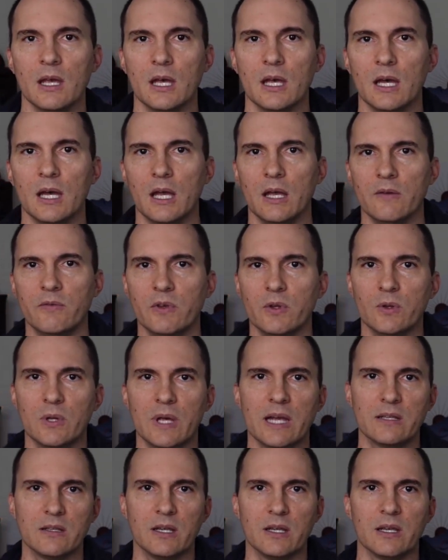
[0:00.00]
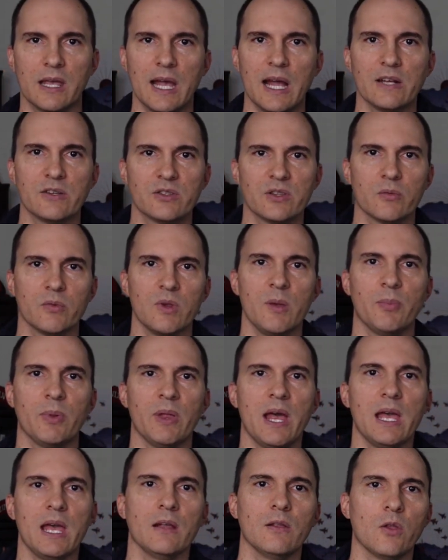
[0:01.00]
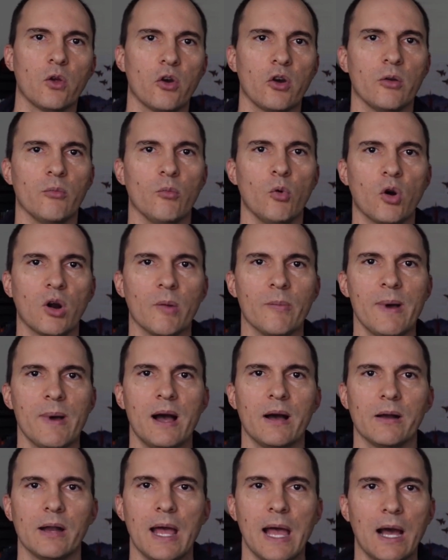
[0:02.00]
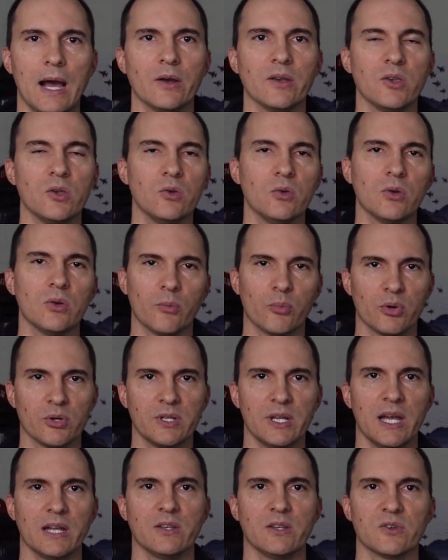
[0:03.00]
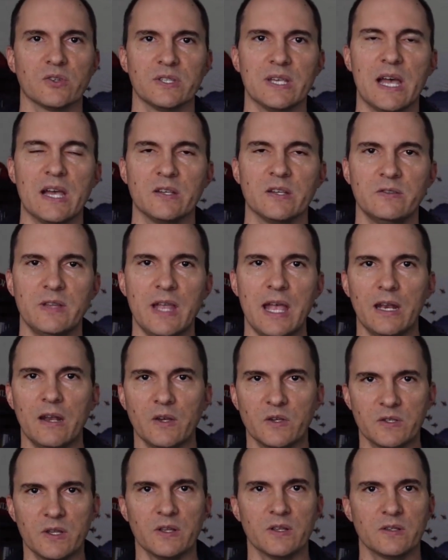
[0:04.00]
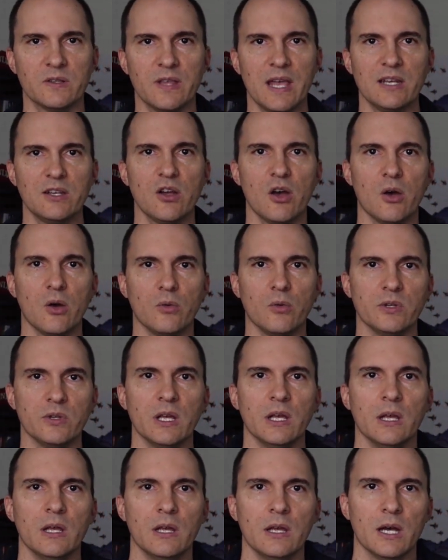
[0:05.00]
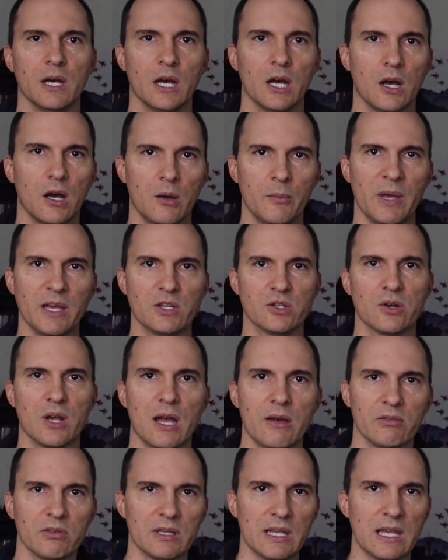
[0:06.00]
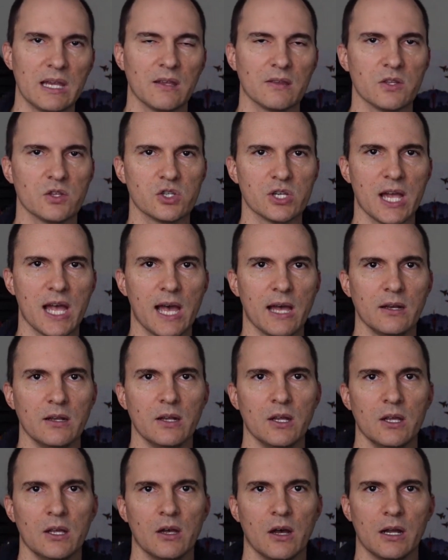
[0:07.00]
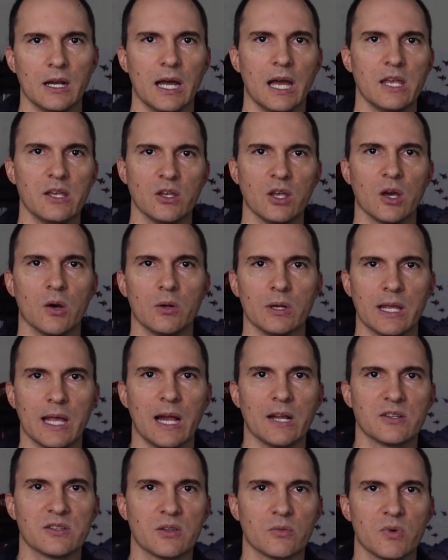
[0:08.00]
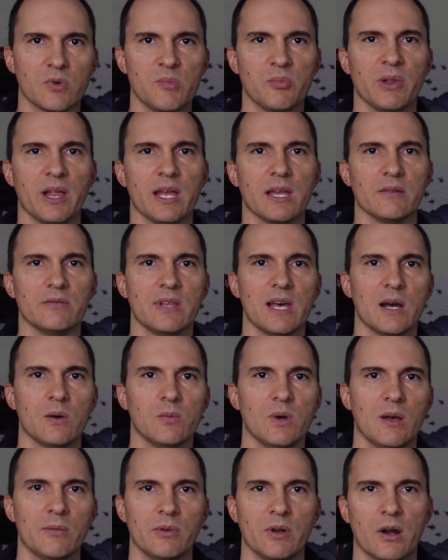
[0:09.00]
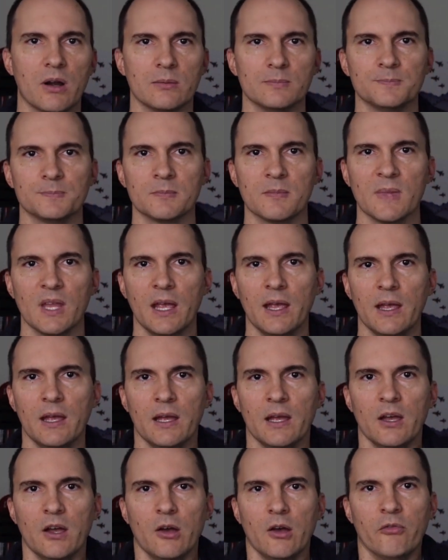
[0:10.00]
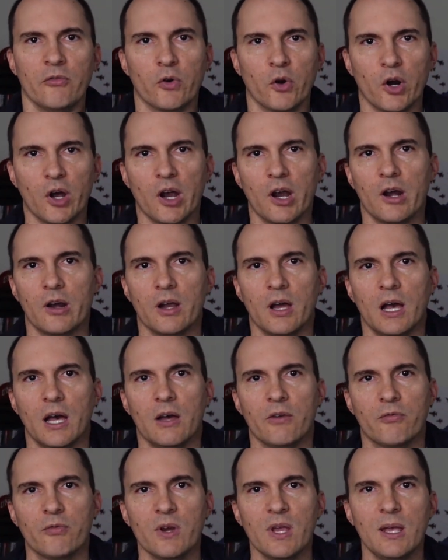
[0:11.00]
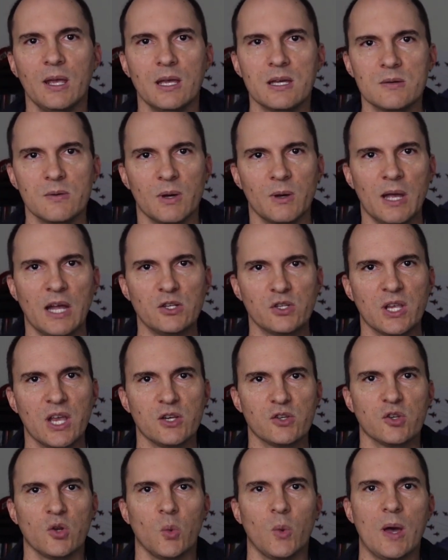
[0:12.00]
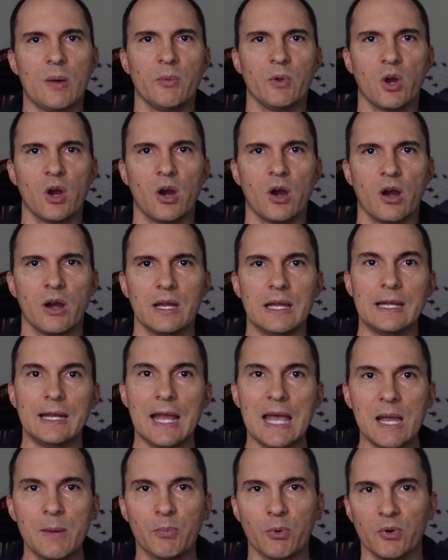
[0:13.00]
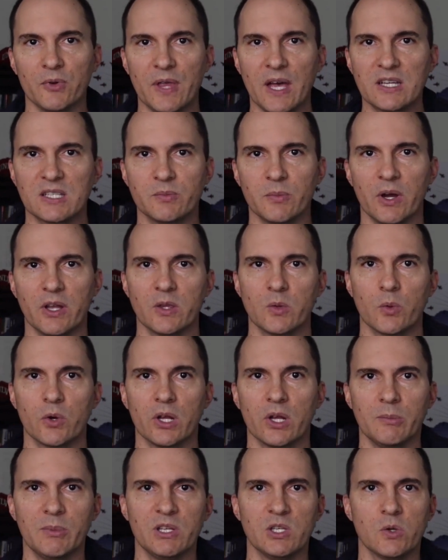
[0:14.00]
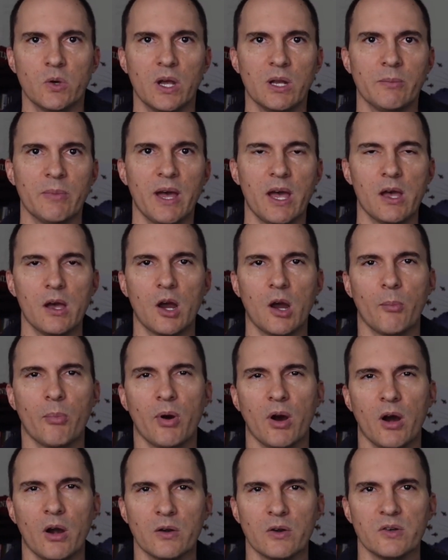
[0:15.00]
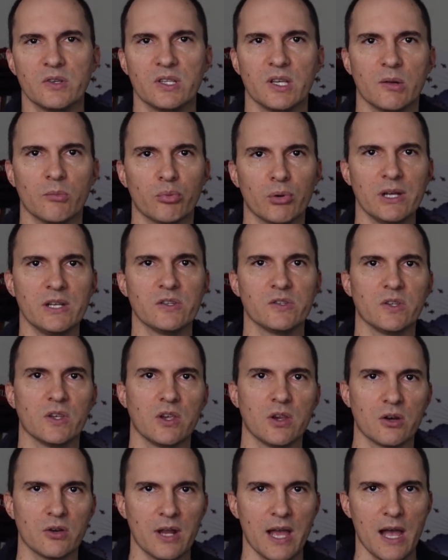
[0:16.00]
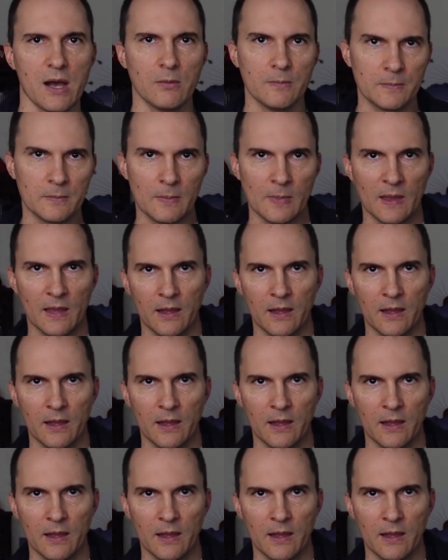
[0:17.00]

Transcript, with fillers: Uh, if you'd like to catch the replay and learn more about how you can protect your SaaS data since they don't, uh, I'll make sure I have a link in the chat on how you can go and catch the replay of that webinar. For our uh, free educational webinar in April next month, we're going to be joined by our partners at Reach Secure Now.